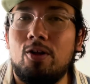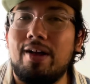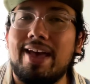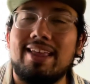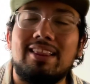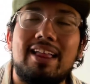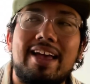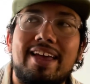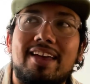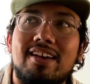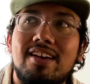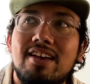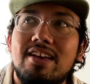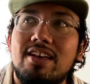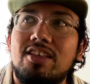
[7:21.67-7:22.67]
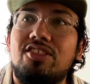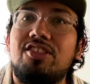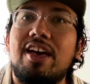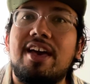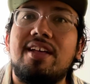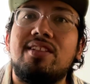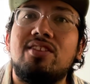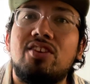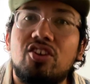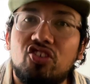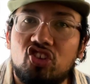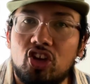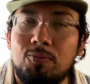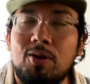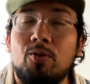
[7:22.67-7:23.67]
And, like, then
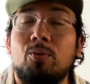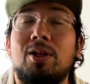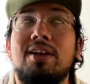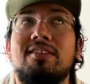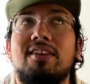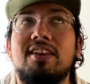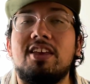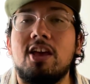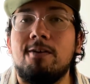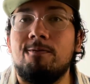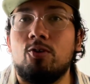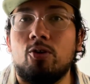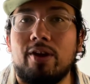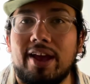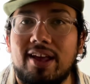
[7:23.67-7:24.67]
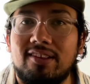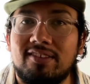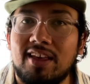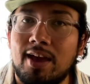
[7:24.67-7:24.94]
she'll be willing to give grace.